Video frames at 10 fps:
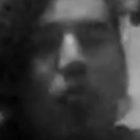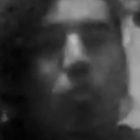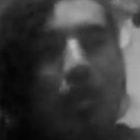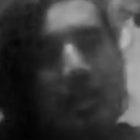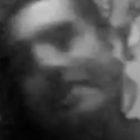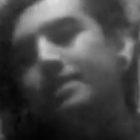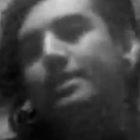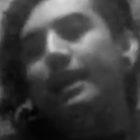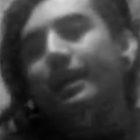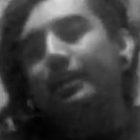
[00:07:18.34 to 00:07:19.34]

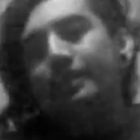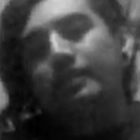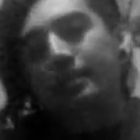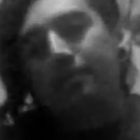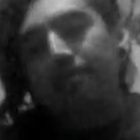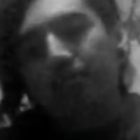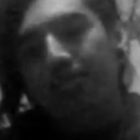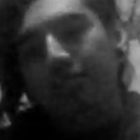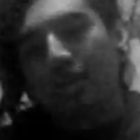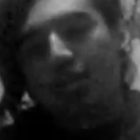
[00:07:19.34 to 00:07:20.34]
was that
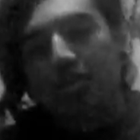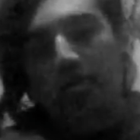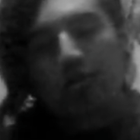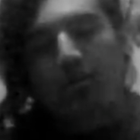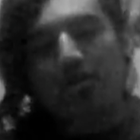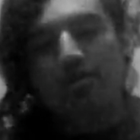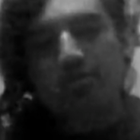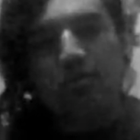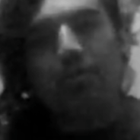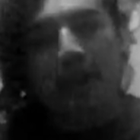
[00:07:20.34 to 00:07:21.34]
the
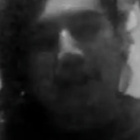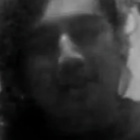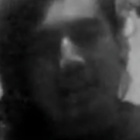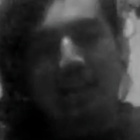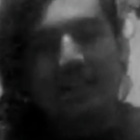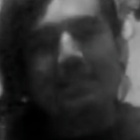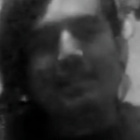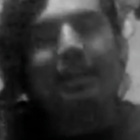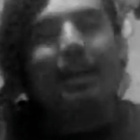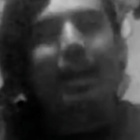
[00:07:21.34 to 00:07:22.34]
girls were
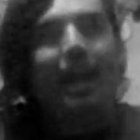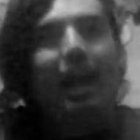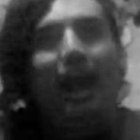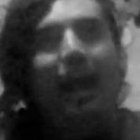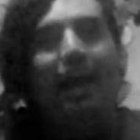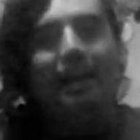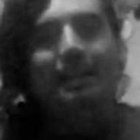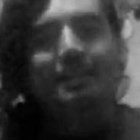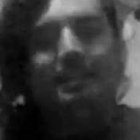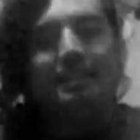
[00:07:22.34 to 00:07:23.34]
paralyzed
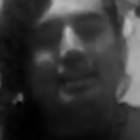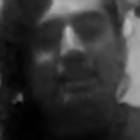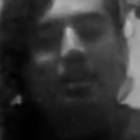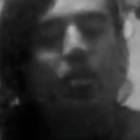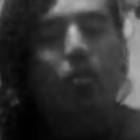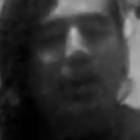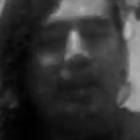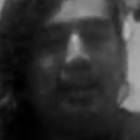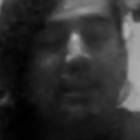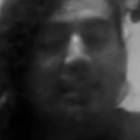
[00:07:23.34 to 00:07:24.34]
and they're
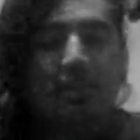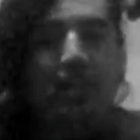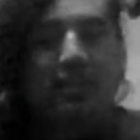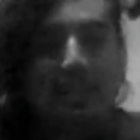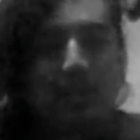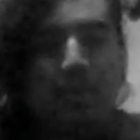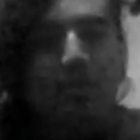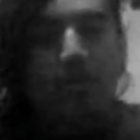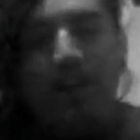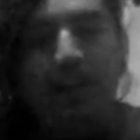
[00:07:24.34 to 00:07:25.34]
awake. Like, they're not asleep,
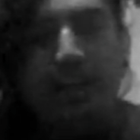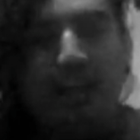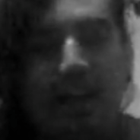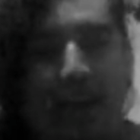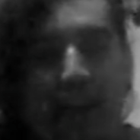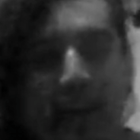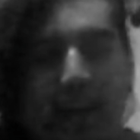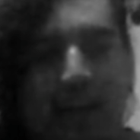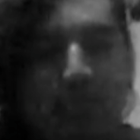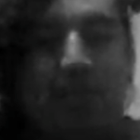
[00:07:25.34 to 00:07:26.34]
they're awake.
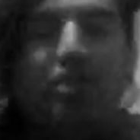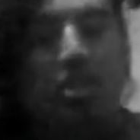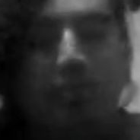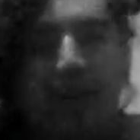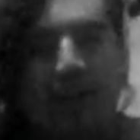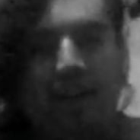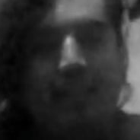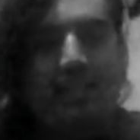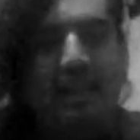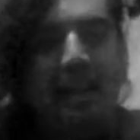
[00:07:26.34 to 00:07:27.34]
But they're just
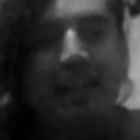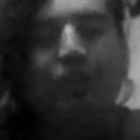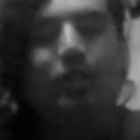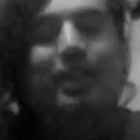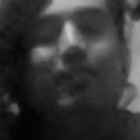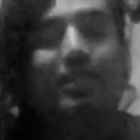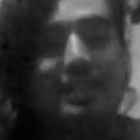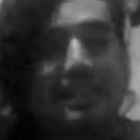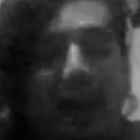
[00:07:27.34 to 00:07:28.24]
paralyzed. And they were given a